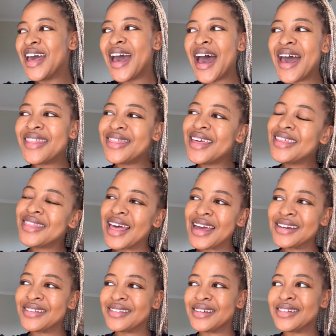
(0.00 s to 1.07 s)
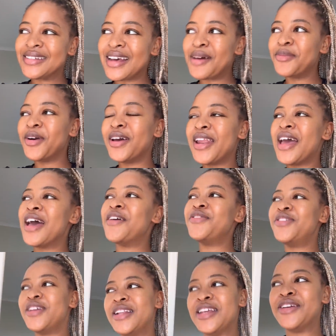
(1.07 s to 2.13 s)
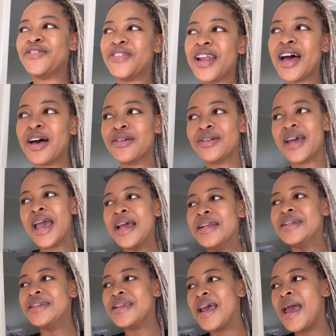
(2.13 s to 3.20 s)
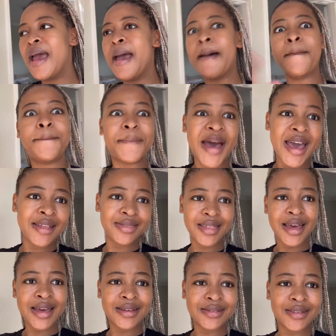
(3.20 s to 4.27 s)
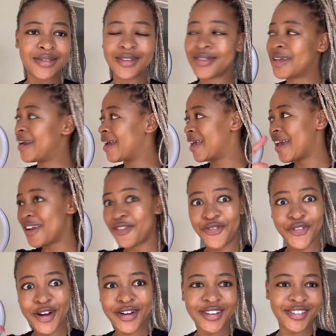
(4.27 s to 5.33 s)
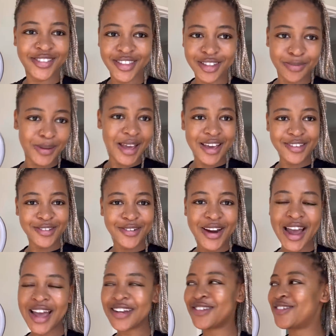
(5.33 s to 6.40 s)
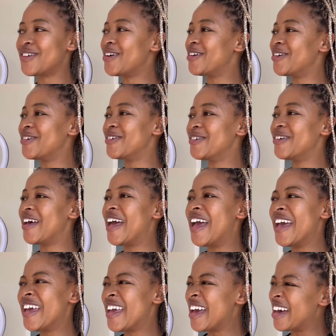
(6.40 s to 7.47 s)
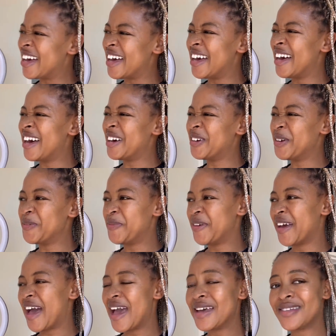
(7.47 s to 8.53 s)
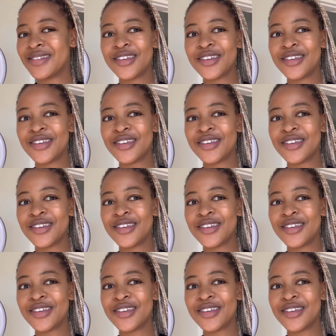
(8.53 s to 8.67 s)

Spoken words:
I think that is it. I'm gonna have to leave now and buy things so that I can furnish this place. All right, so yeah, I hope you guys